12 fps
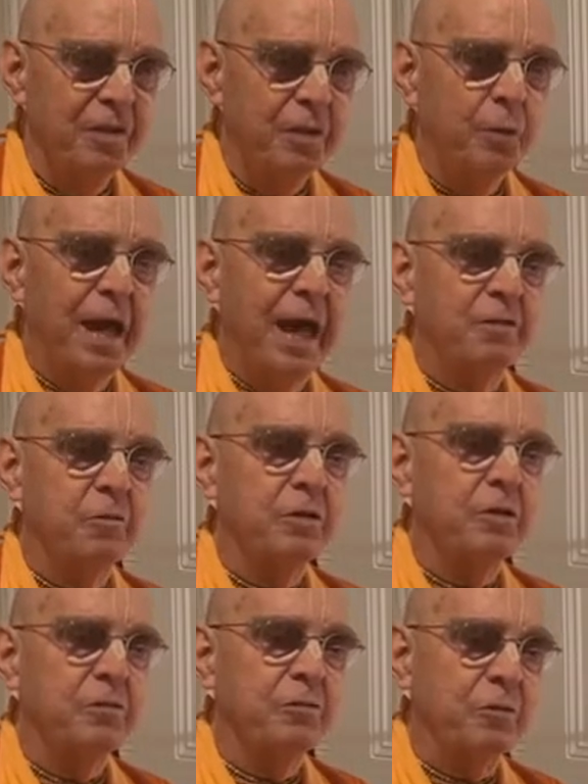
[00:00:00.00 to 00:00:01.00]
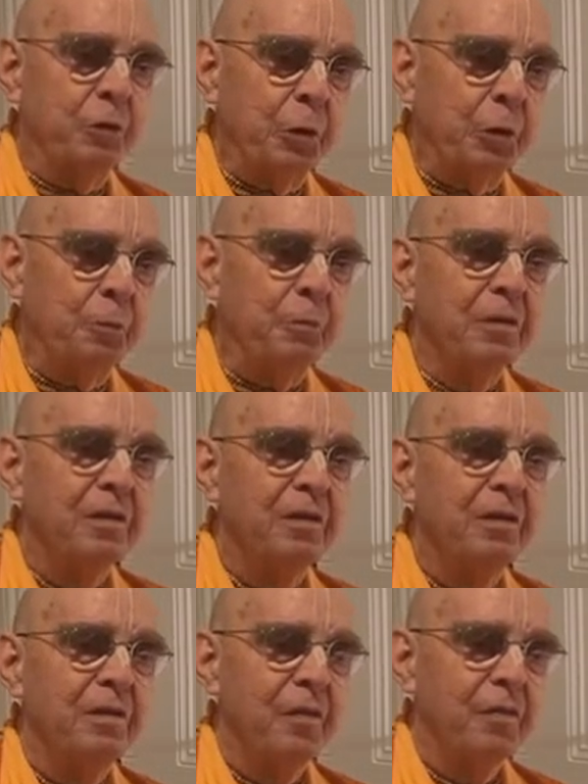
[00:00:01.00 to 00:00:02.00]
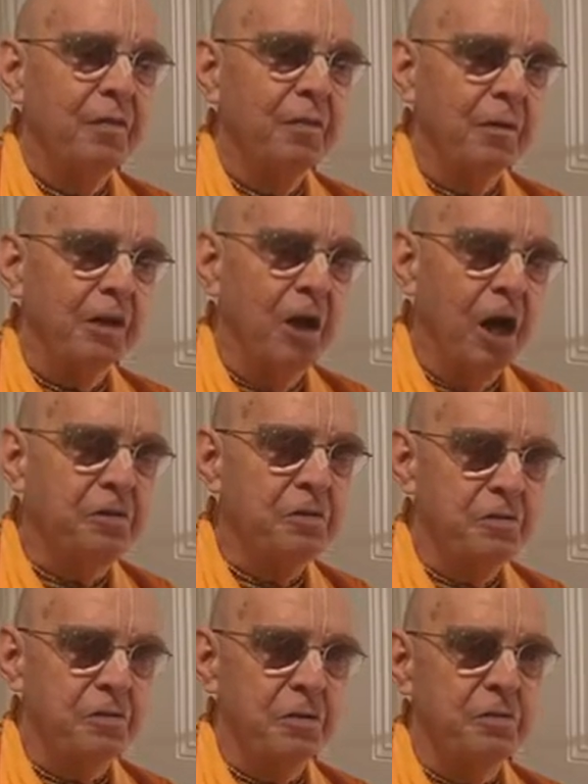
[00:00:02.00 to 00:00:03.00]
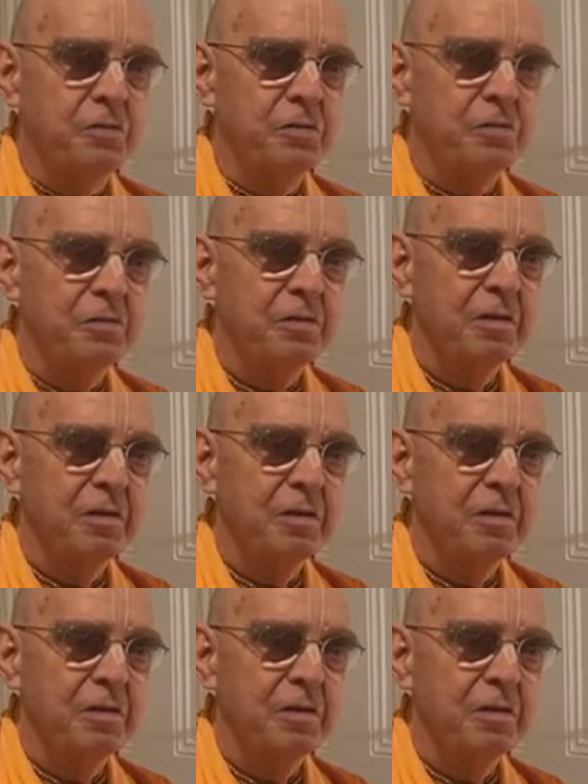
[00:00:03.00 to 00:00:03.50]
They don't actually disturb the consciousness.